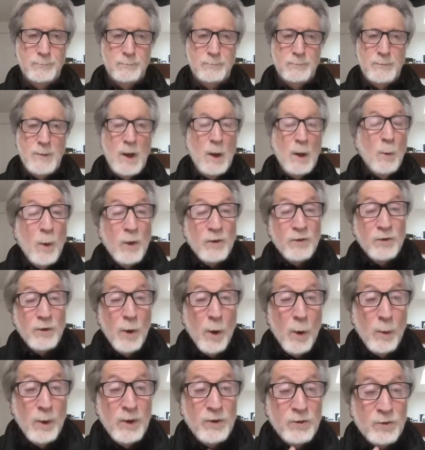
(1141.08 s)
Wasn't
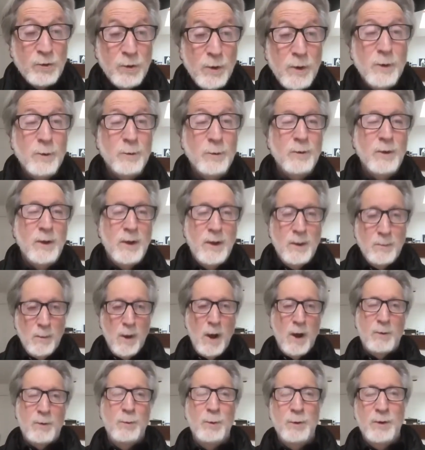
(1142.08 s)
always true,
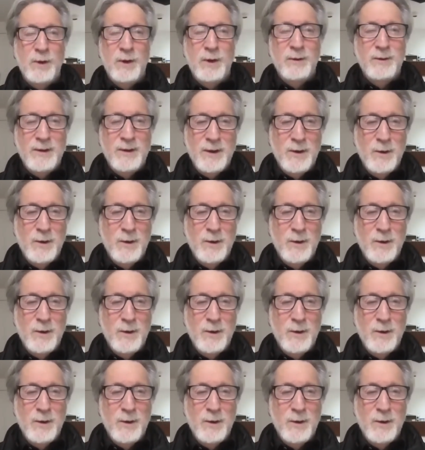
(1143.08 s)
Mahmoud,